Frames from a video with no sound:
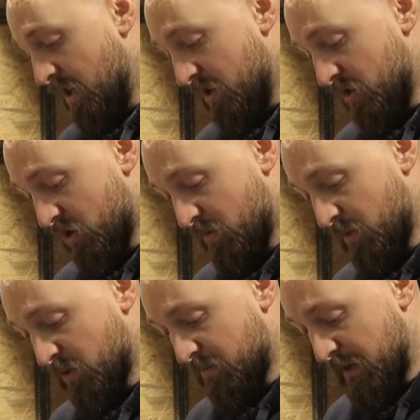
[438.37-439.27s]

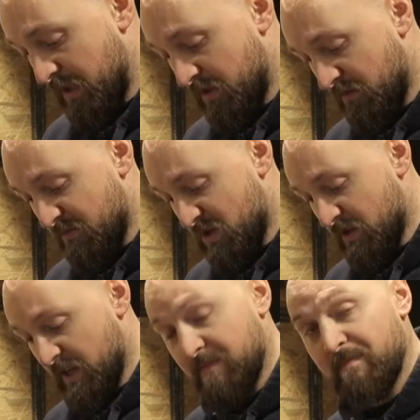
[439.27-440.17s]
adjustable speed on the
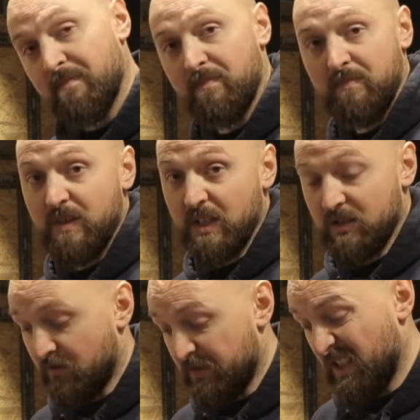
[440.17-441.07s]
motor,
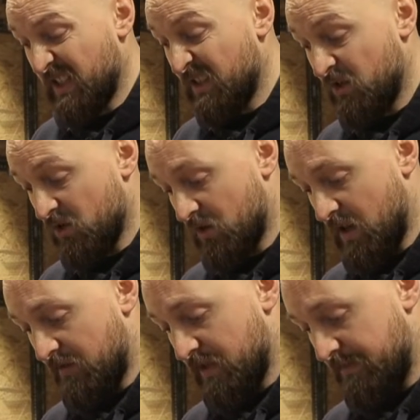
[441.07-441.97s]
this obviously doesn't
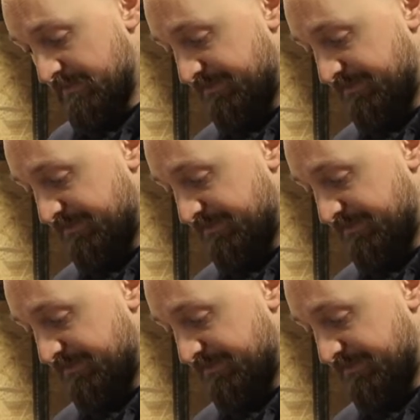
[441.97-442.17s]
have it.